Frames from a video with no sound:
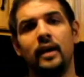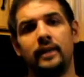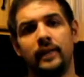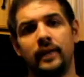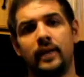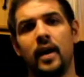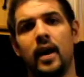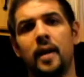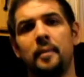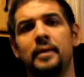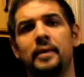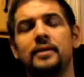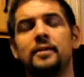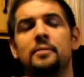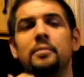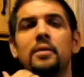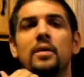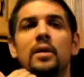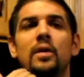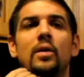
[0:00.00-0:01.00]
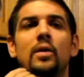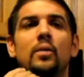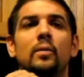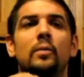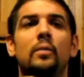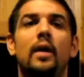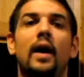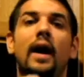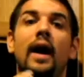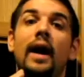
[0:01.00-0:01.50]
the comments below.
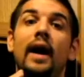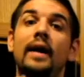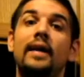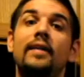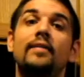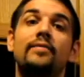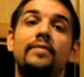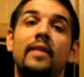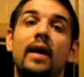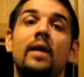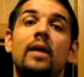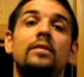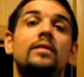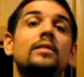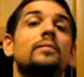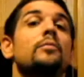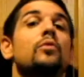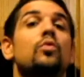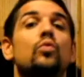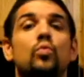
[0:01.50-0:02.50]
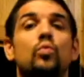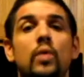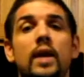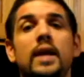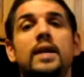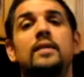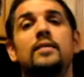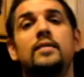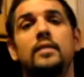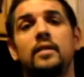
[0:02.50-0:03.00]
I have found some
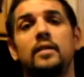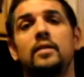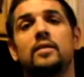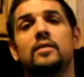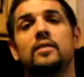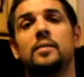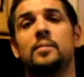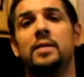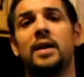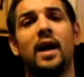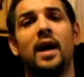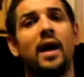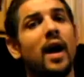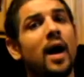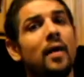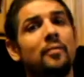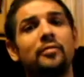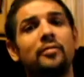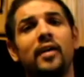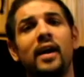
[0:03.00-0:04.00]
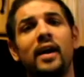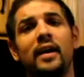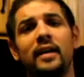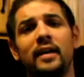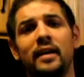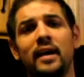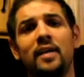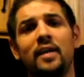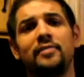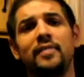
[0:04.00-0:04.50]
great deals. I mean, I
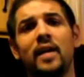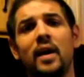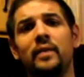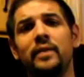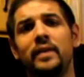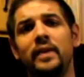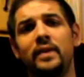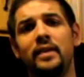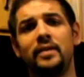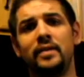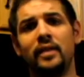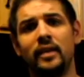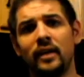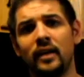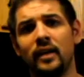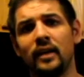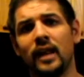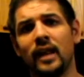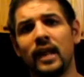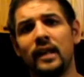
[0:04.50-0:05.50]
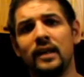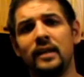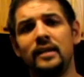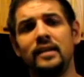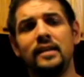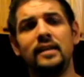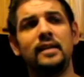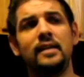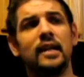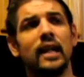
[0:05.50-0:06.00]
found the little
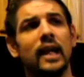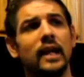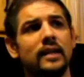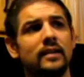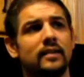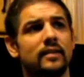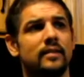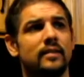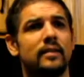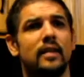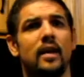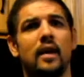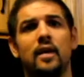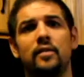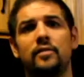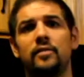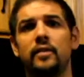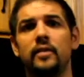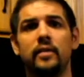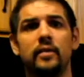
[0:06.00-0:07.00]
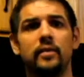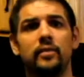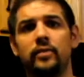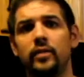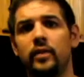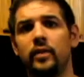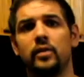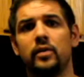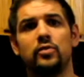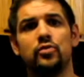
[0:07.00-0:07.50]
LED lights for
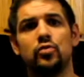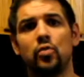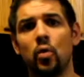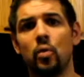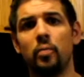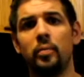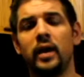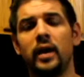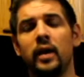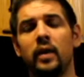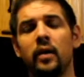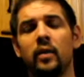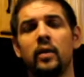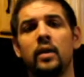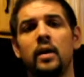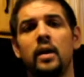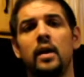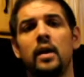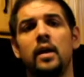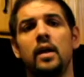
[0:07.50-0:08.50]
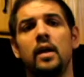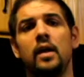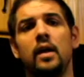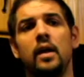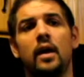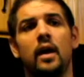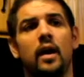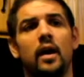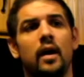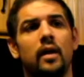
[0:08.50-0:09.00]
the control panel
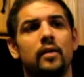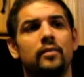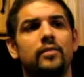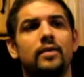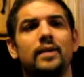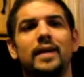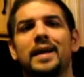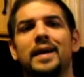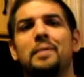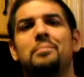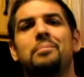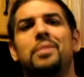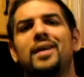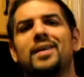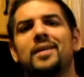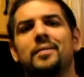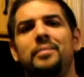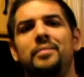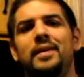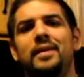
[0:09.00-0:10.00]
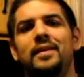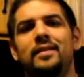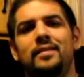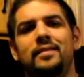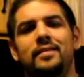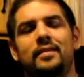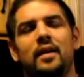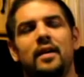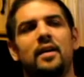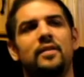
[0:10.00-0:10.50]
for like $1 a
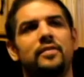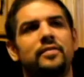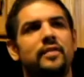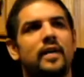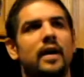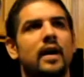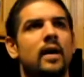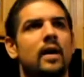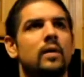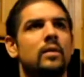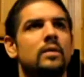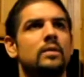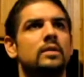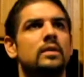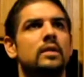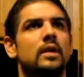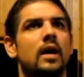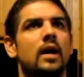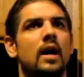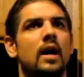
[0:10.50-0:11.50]
piece. I found